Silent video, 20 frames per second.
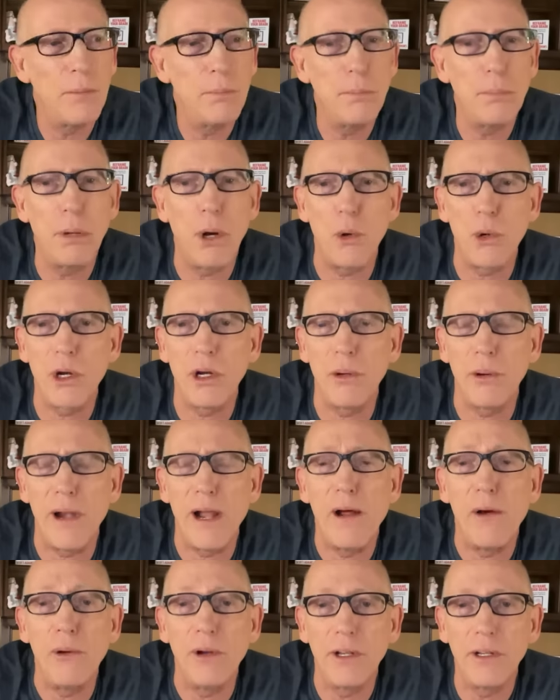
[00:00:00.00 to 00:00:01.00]
poking
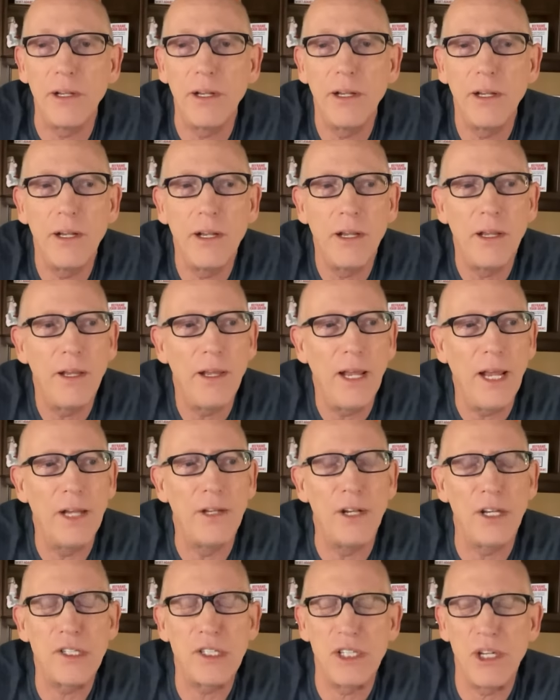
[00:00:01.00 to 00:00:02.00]
around. It
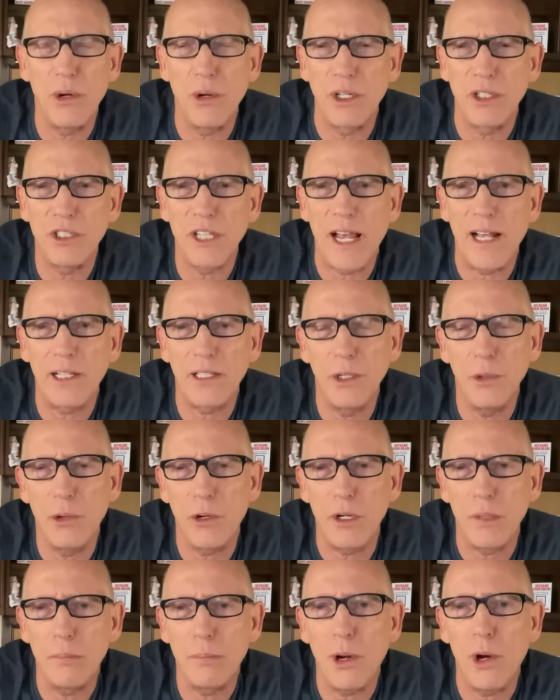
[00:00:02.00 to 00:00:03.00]
doesn't know exactly
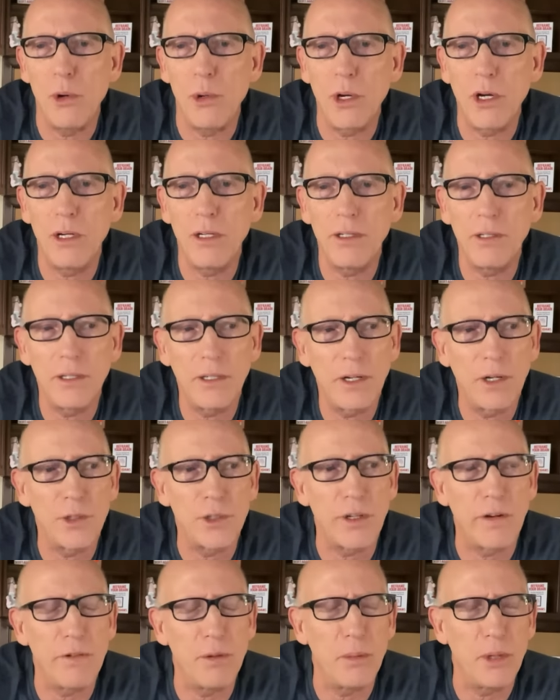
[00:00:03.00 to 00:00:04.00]
where to poke,
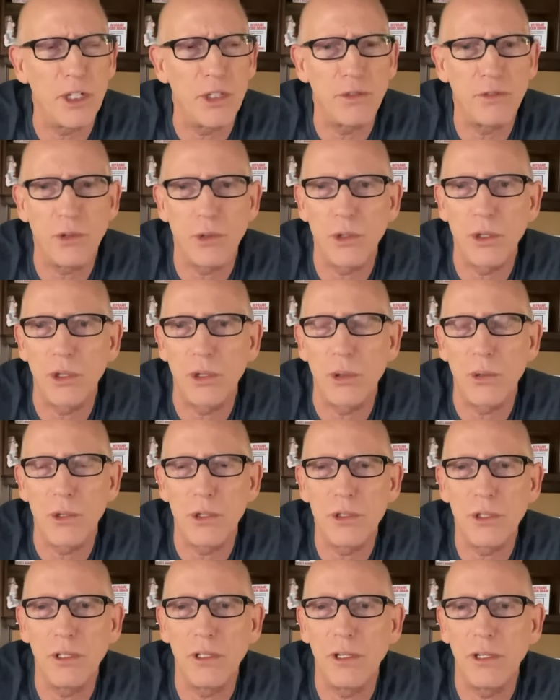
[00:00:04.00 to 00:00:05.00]
because everybody's vocal
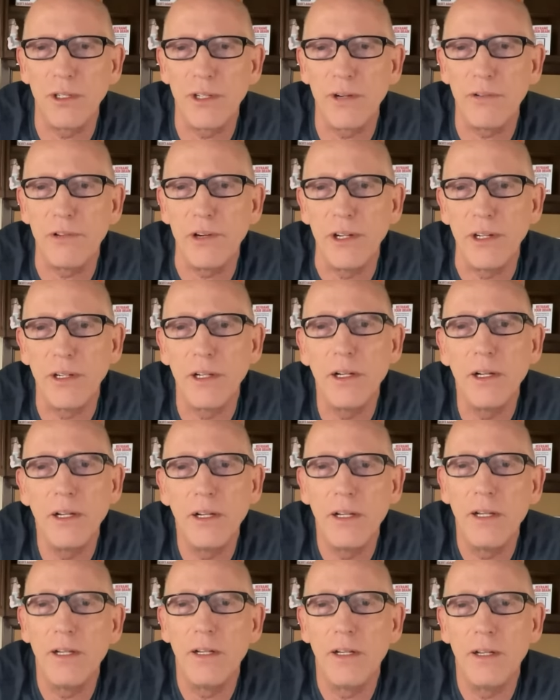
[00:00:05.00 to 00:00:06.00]
cords are a little different.
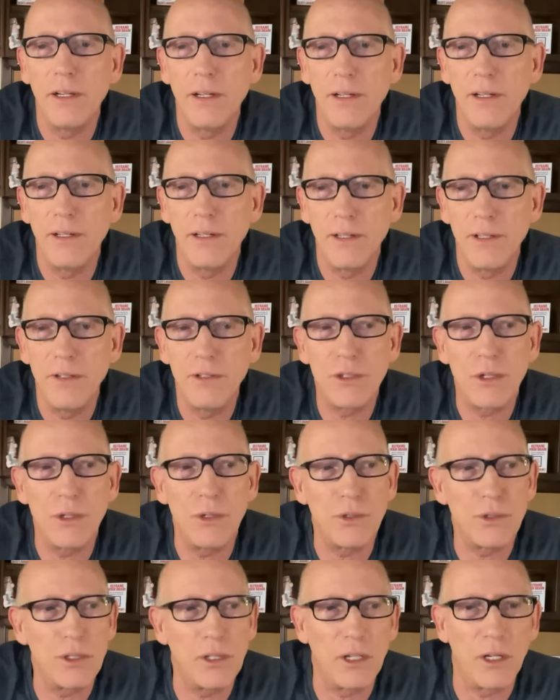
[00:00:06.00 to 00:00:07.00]
So
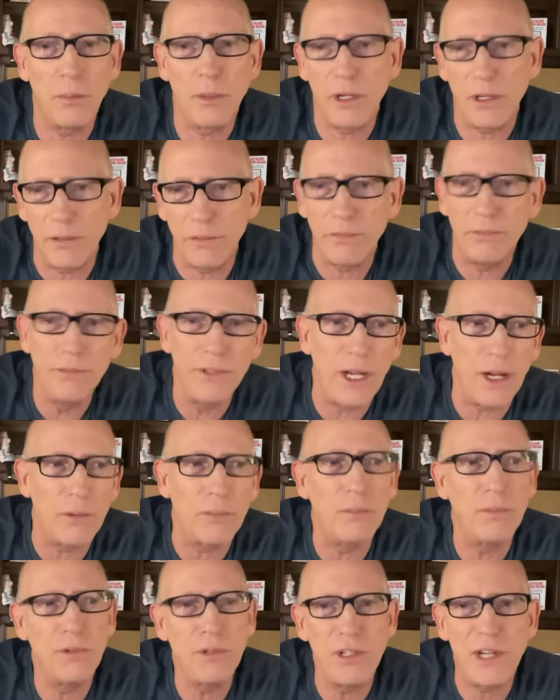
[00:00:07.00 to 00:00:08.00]
there's a little bit of
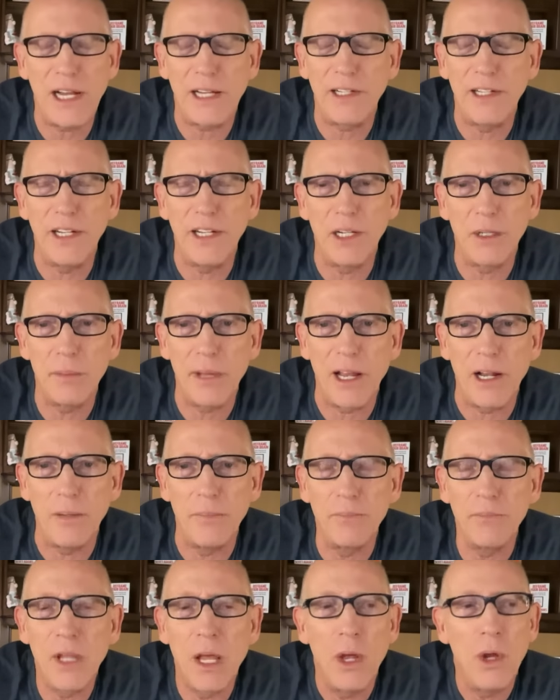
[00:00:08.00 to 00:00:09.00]
technique about it.
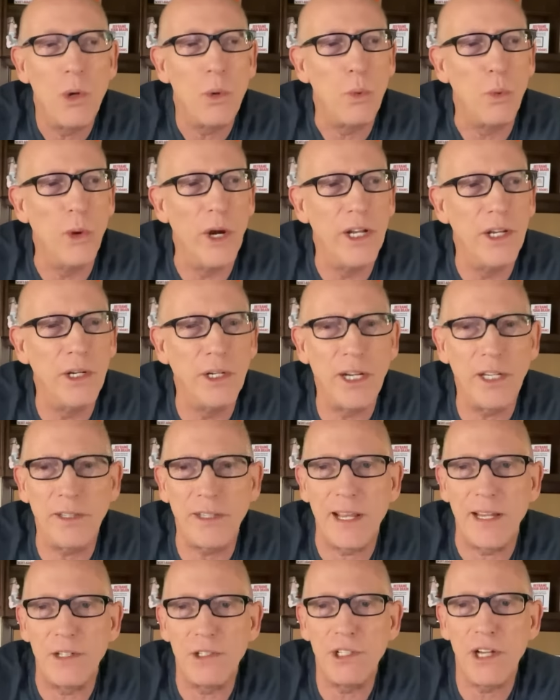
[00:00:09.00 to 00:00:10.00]
When you get
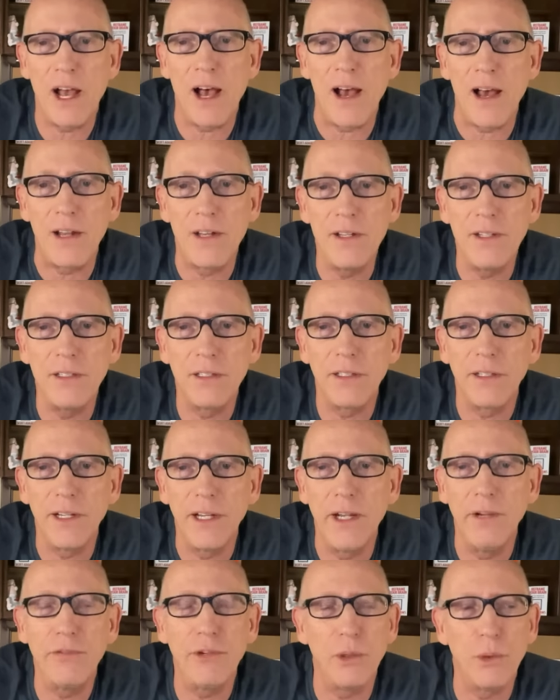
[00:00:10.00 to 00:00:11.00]
that shot,
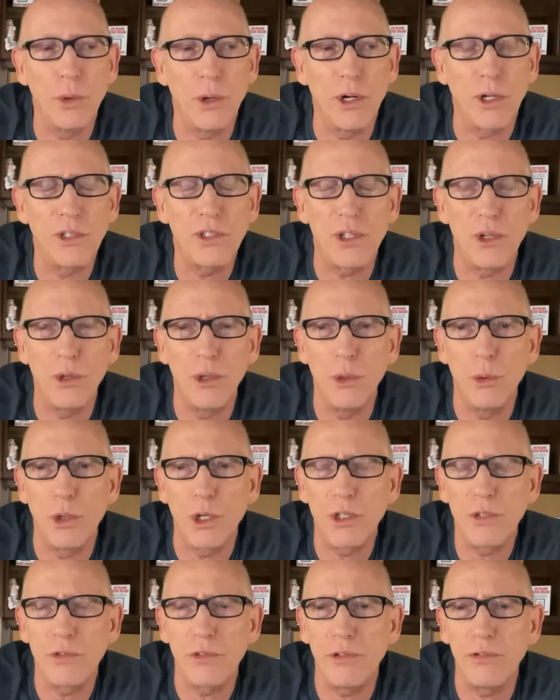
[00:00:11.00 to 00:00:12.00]
if it works, it only
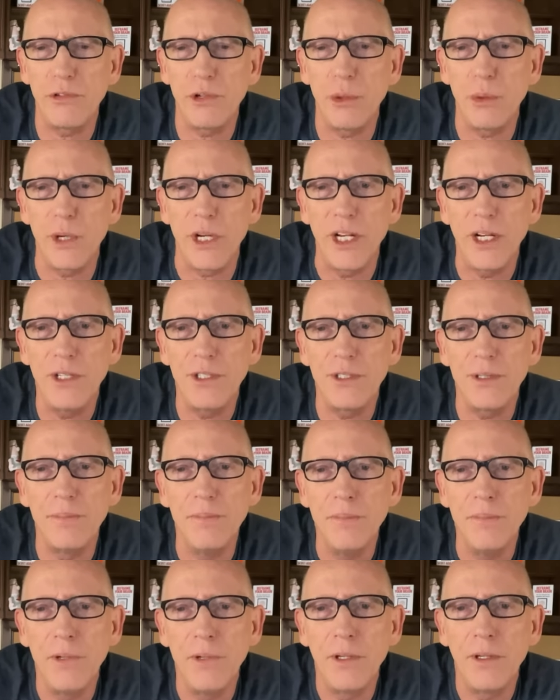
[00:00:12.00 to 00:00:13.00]
works for a few weeks.
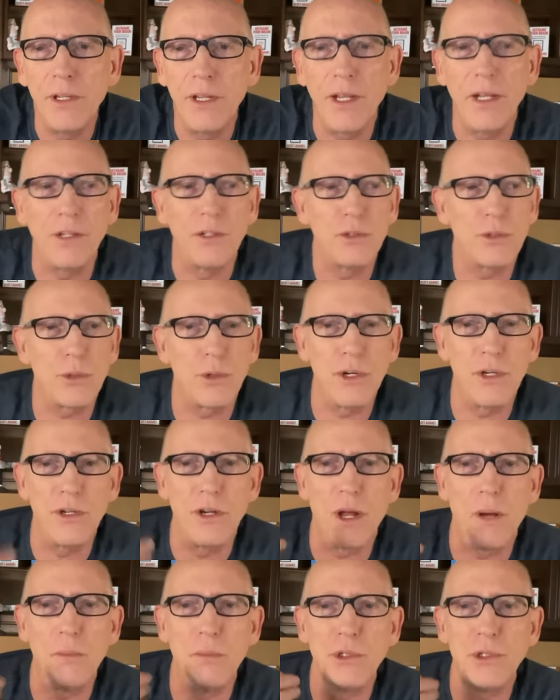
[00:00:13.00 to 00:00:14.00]
It sort of
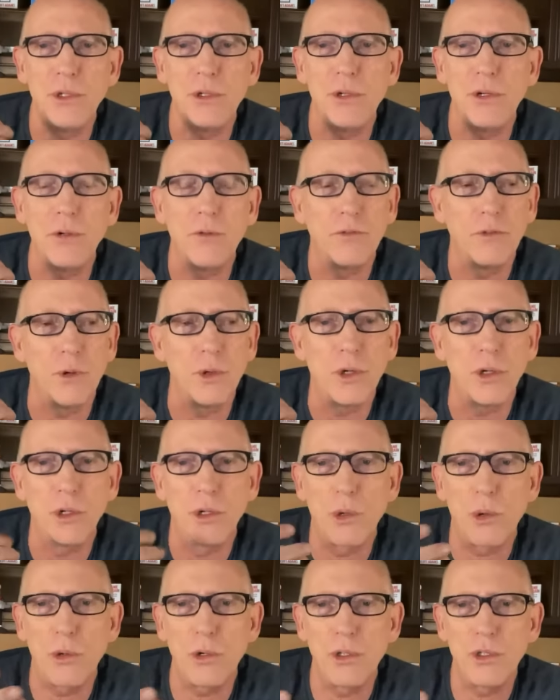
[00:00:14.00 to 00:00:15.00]
numbs your vocal
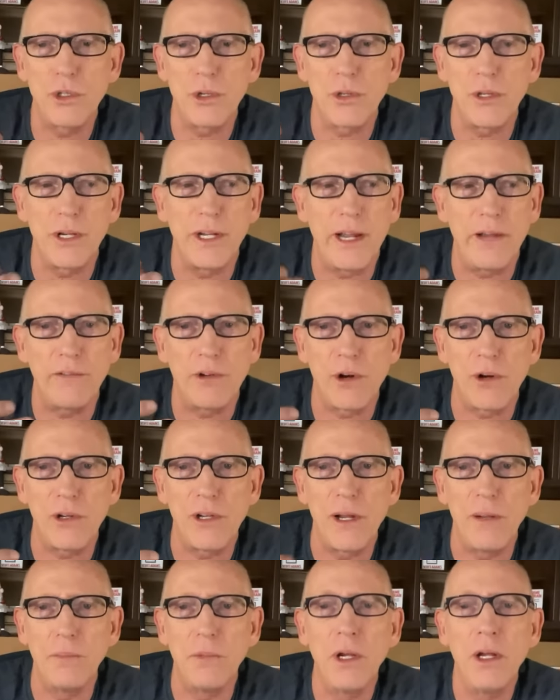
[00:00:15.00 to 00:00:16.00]
cords so they have a hard
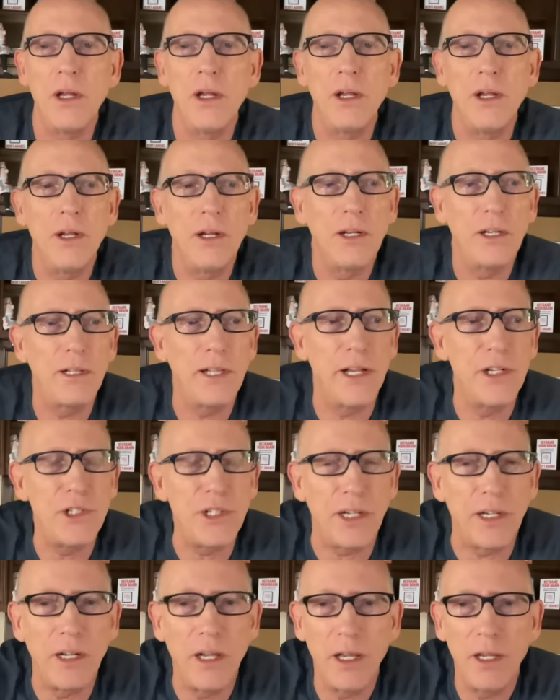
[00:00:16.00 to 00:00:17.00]
time
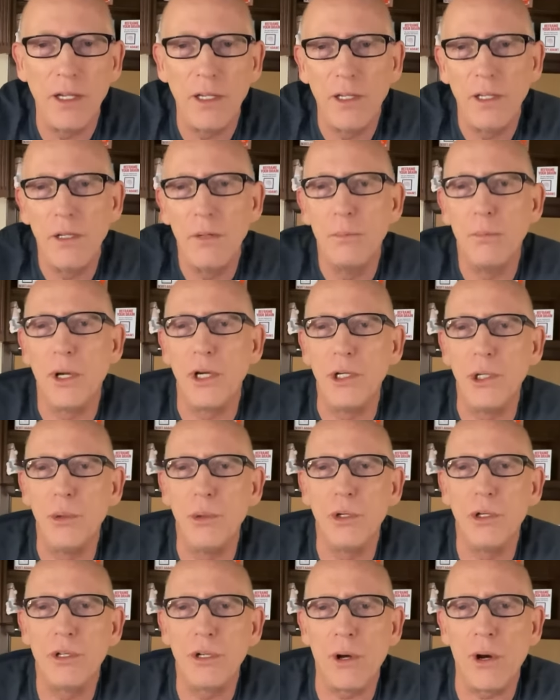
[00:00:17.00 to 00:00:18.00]
clenching. But you
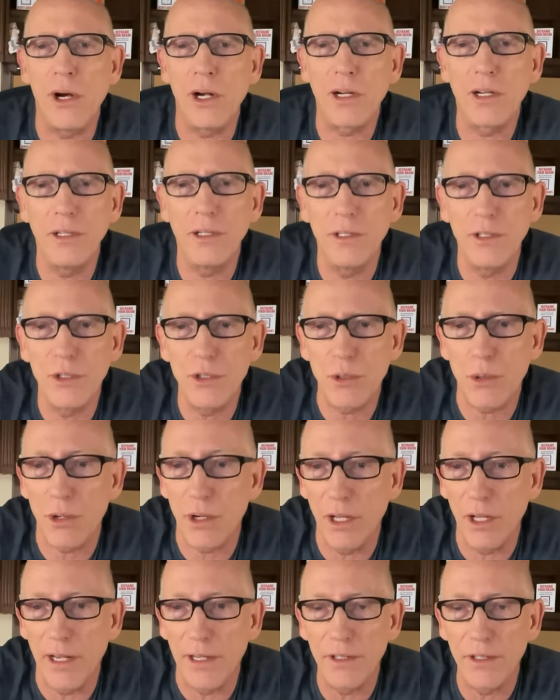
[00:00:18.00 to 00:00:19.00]
would talk sort
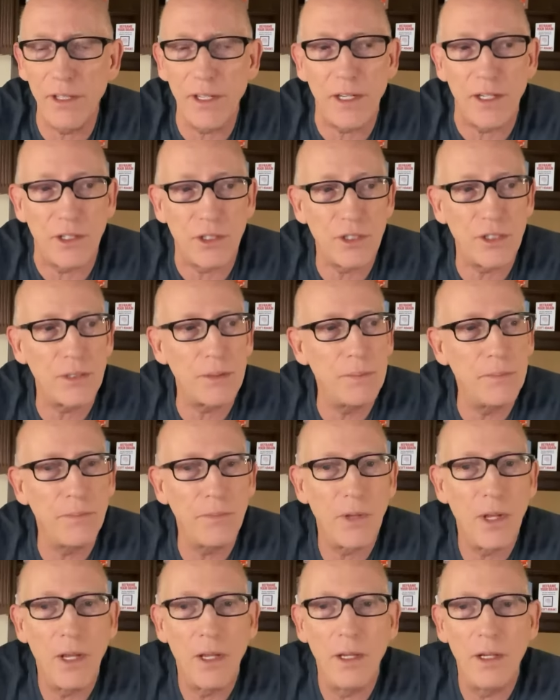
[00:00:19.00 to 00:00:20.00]
of like this.
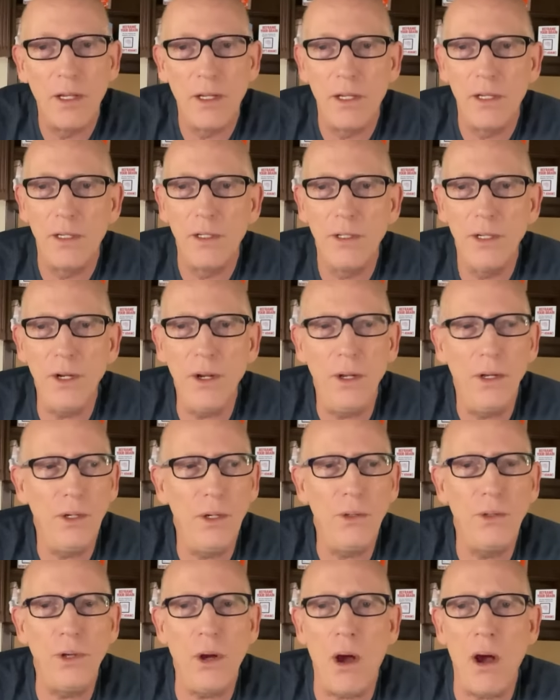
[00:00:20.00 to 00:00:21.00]
You
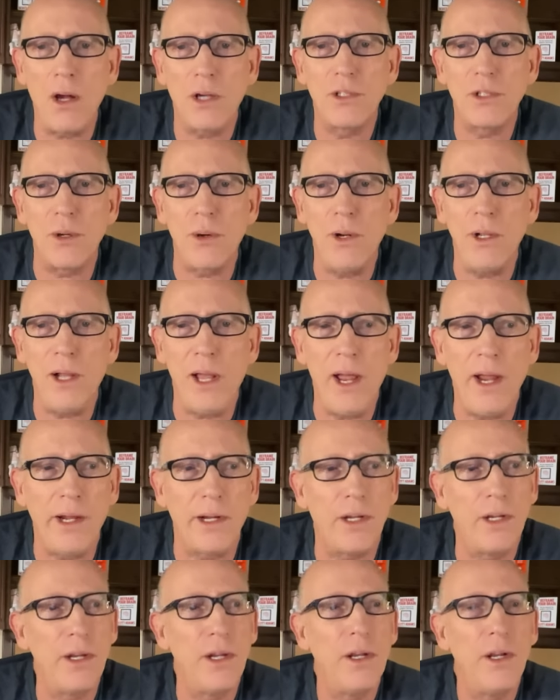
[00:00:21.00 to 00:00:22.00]
talk sort of
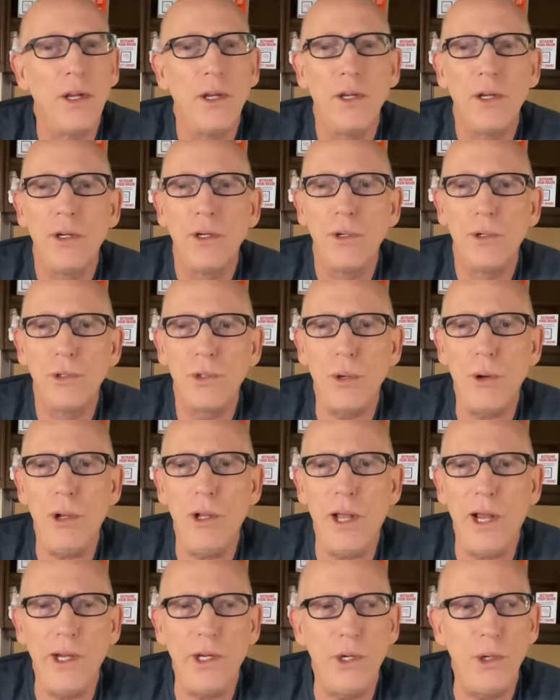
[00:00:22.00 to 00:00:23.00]

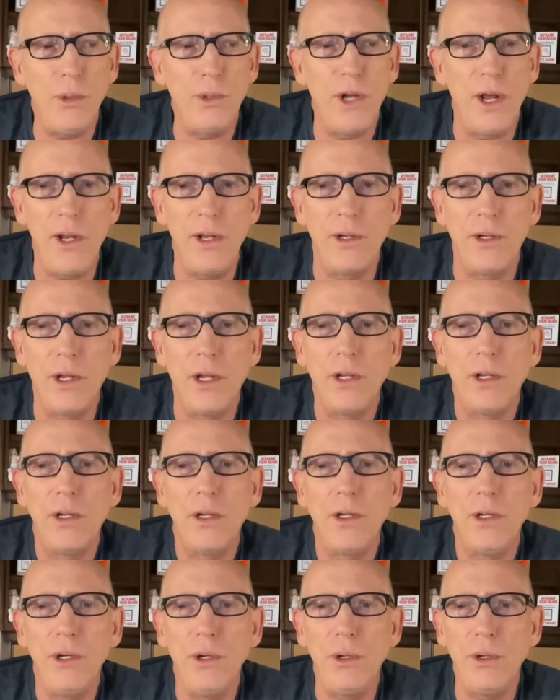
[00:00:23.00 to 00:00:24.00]
like
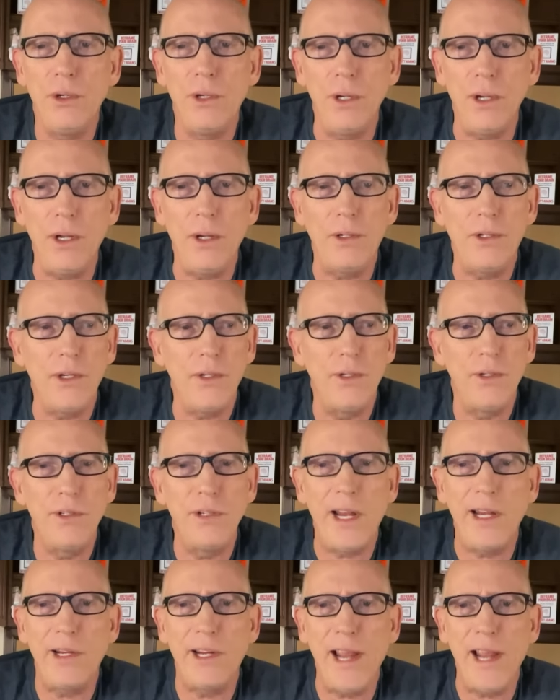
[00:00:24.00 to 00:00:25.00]
you'd
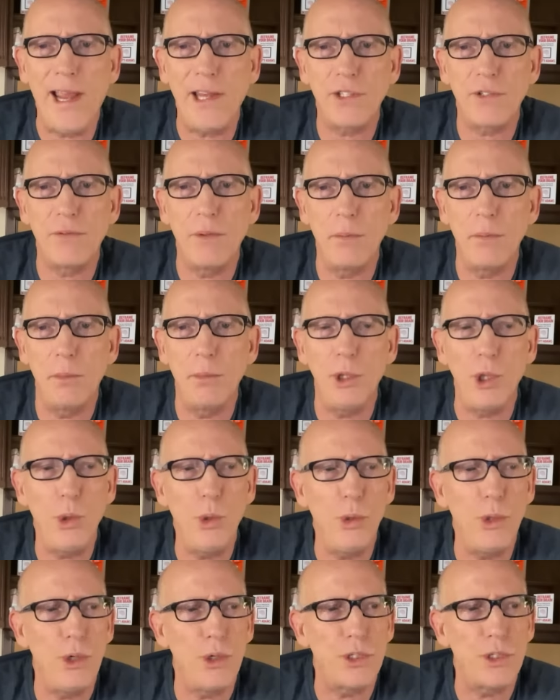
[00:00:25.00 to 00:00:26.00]
take gas from a
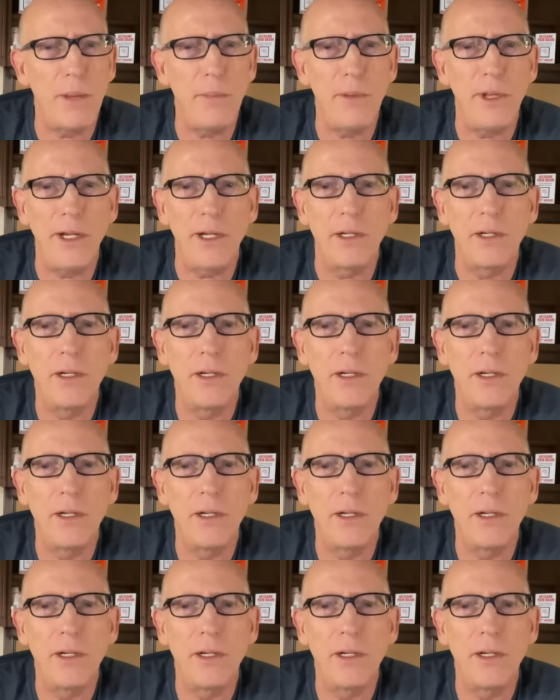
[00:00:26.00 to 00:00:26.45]
balloon or something.